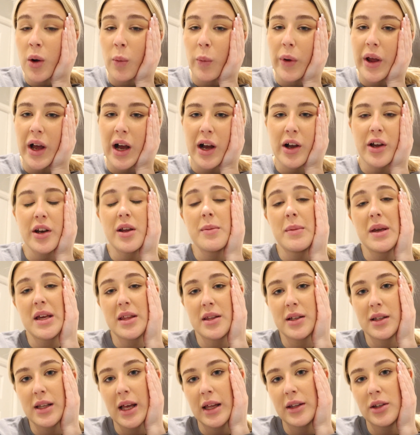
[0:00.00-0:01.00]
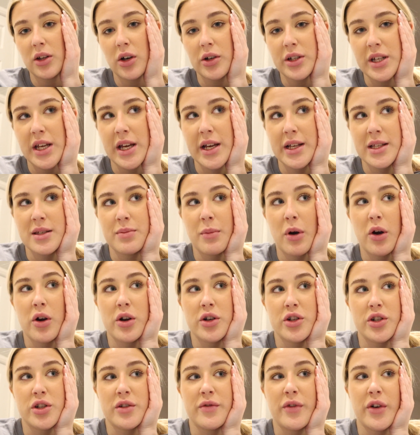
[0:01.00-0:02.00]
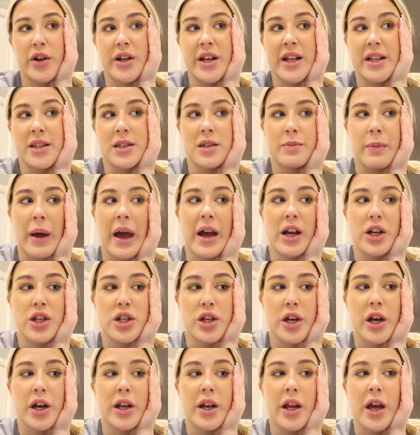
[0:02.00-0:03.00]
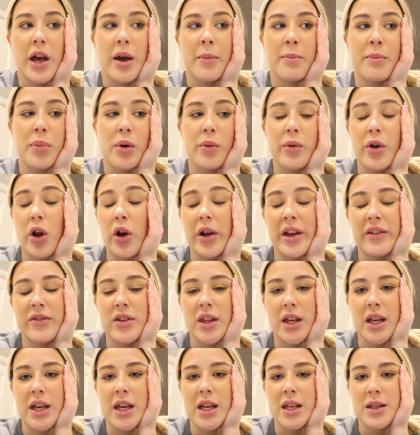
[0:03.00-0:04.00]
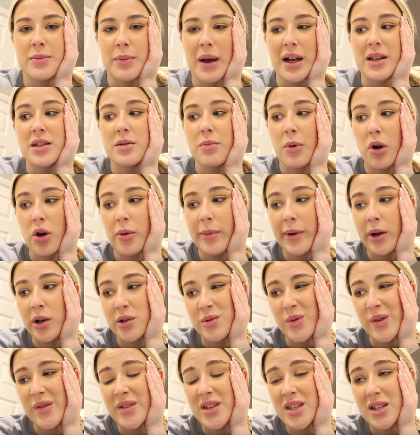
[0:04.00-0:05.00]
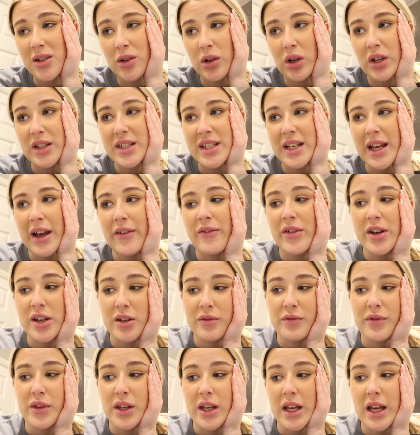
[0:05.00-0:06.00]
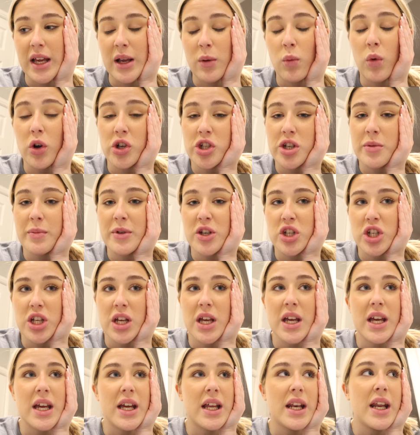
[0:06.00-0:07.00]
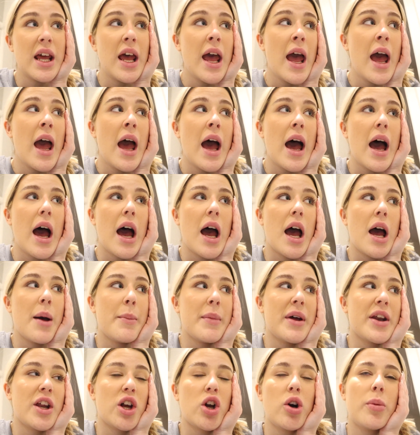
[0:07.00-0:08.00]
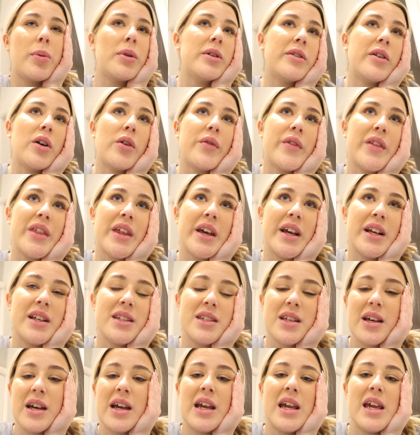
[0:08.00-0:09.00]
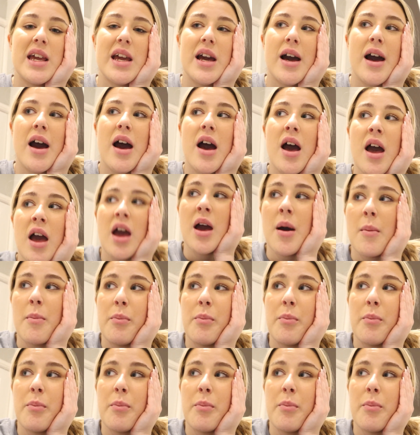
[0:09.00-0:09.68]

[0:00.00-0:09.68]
We are gonna meet the landlord here tomorrow just for an inspection, but we're not giving the keys back tomorrow because we've still got to get rid of the washing machine and a couple of other things are here.